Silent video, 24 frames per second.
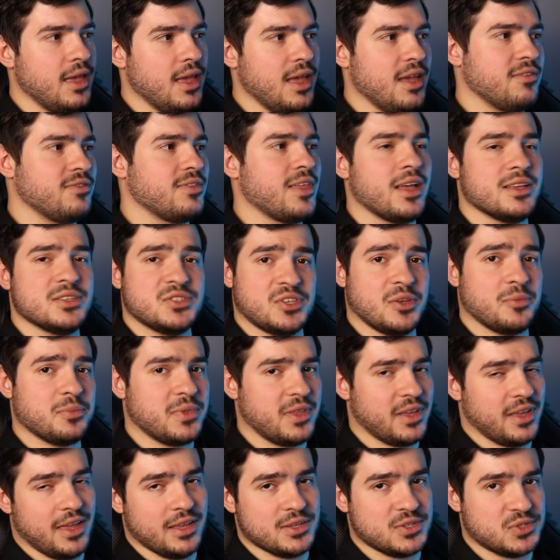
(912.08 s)
if that
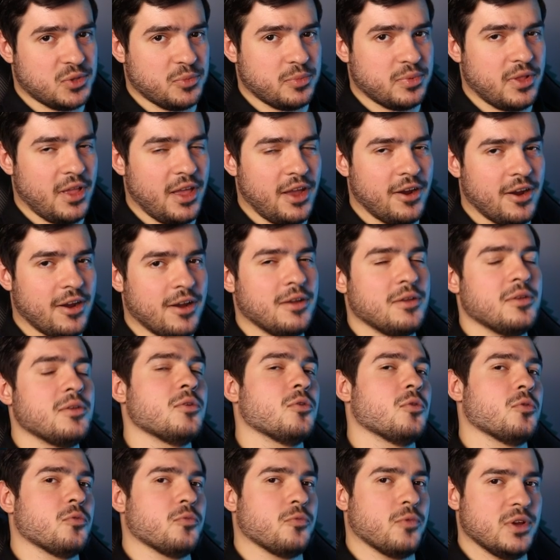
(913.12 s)
something hits the player,
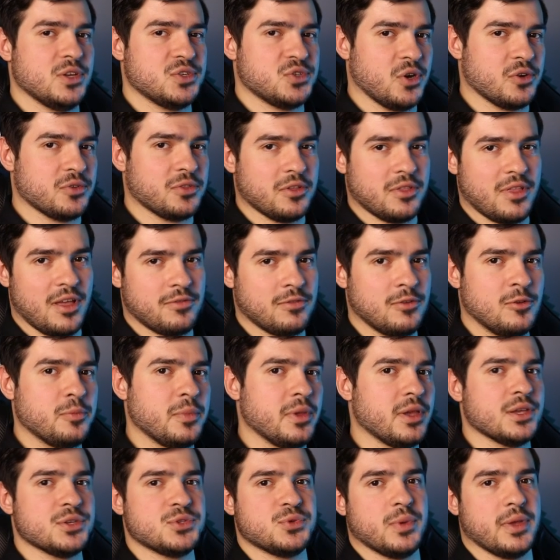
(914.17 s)
restart the level
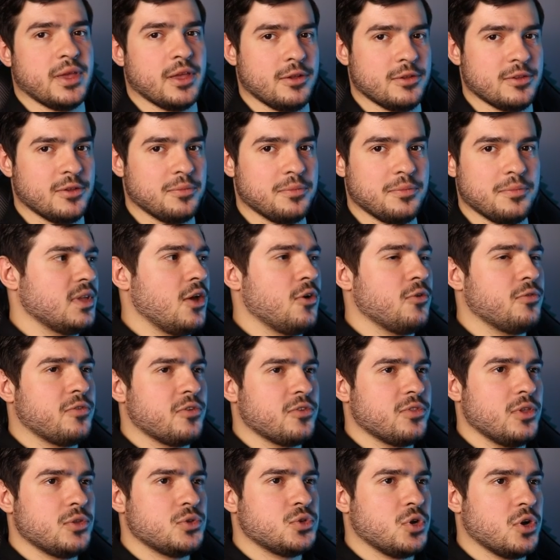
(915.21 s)
because we killed him. Now
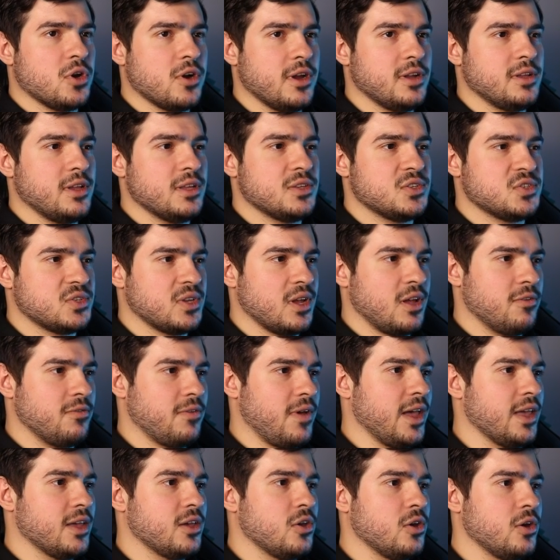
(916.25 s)
for the turret itself,
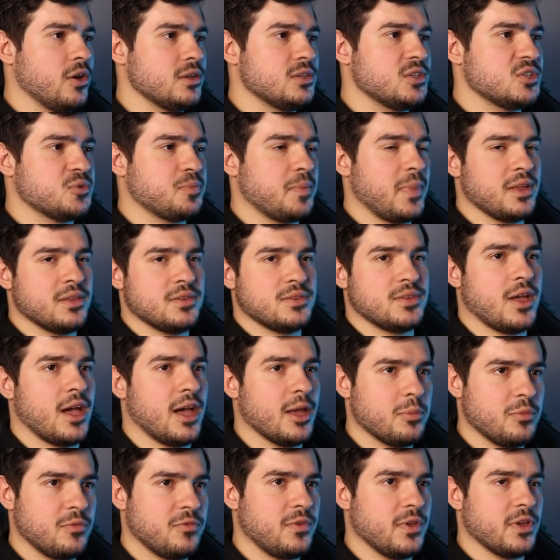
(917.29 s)
I could spend
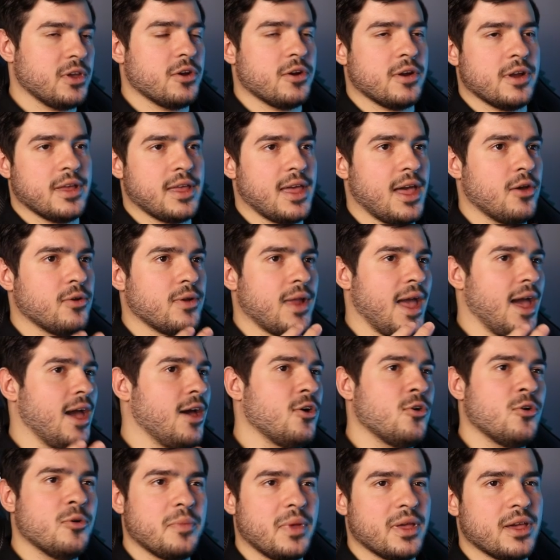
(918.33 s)
time figuring out
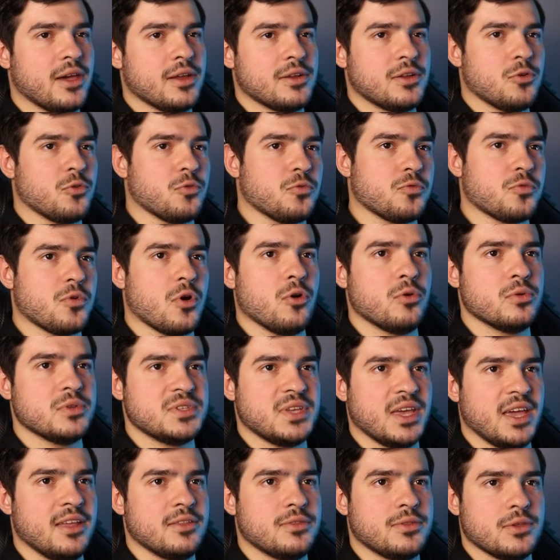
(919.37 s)
how am I going to
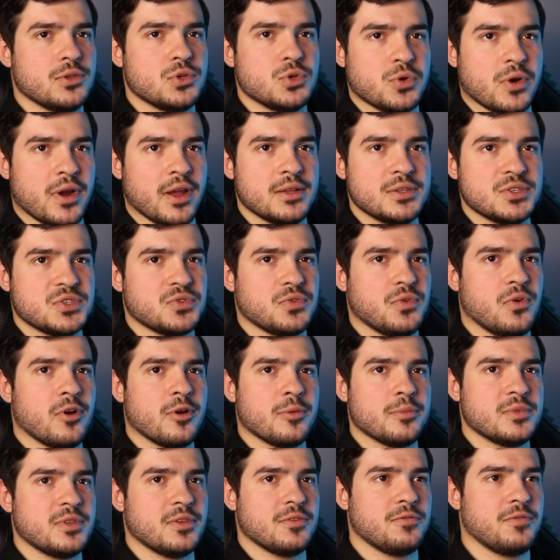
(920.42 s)
rotate the
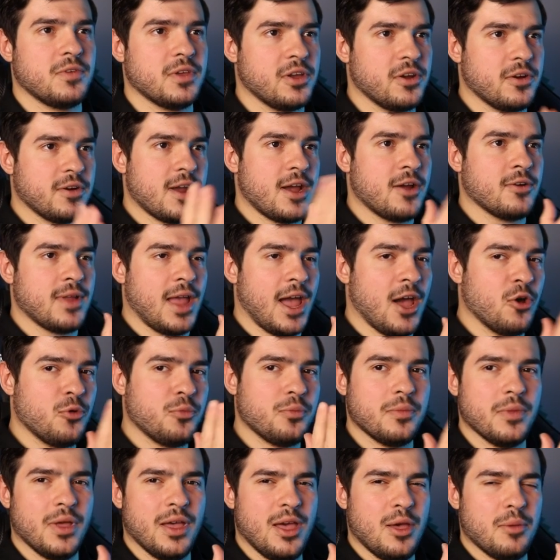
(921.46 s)
transform to figure out
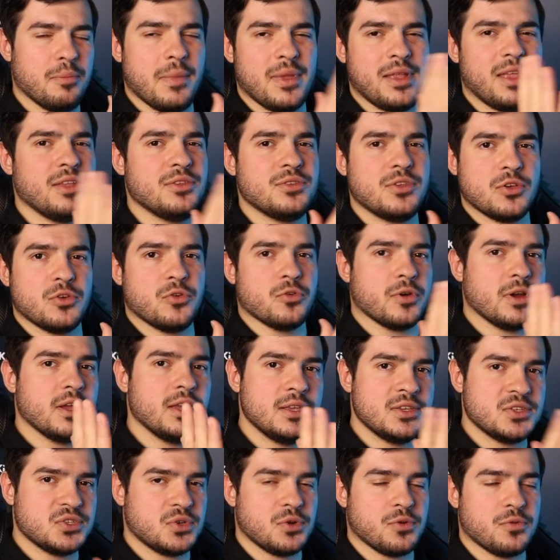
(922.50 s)
how many
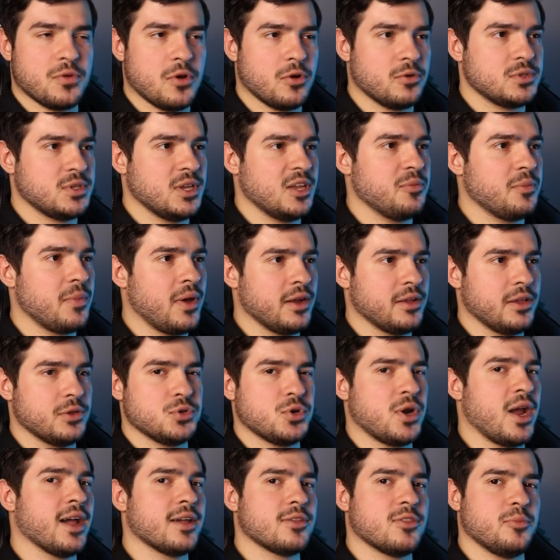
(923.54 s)
degrees to rotate by to
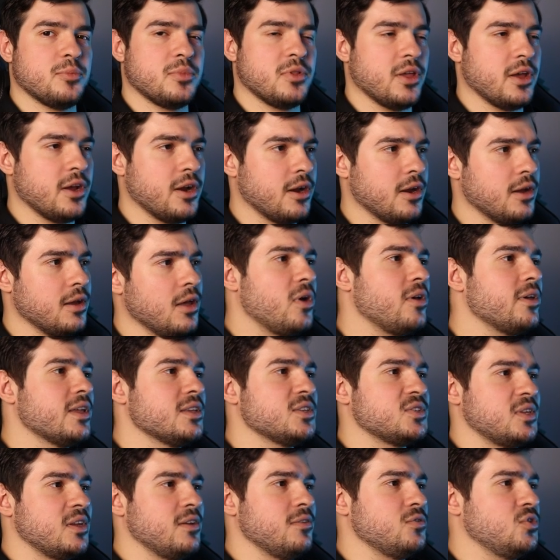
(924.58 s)
track the player. Well,
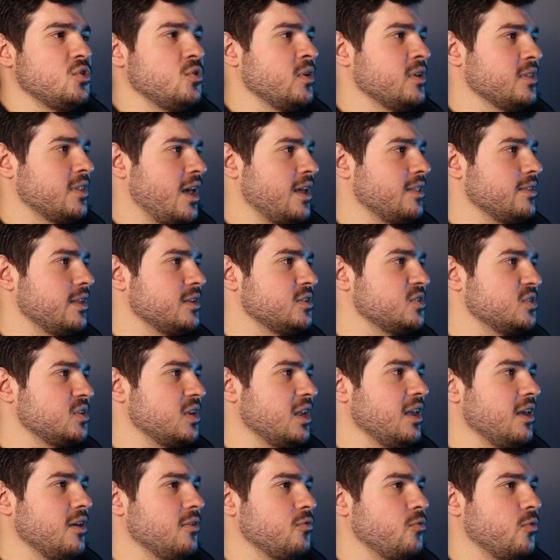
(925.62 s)
instead of doing that, let's
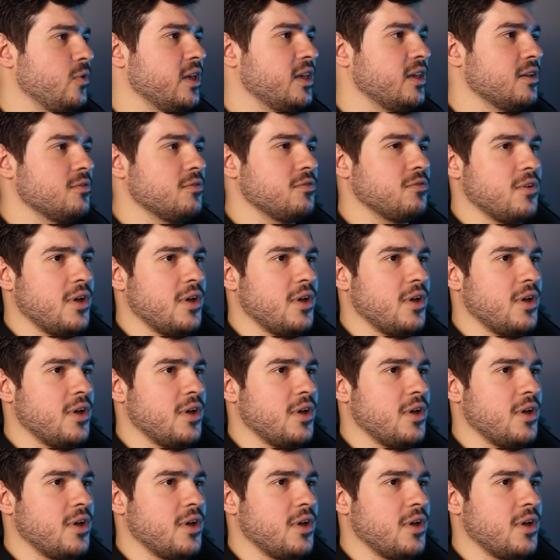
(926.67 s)
see if we can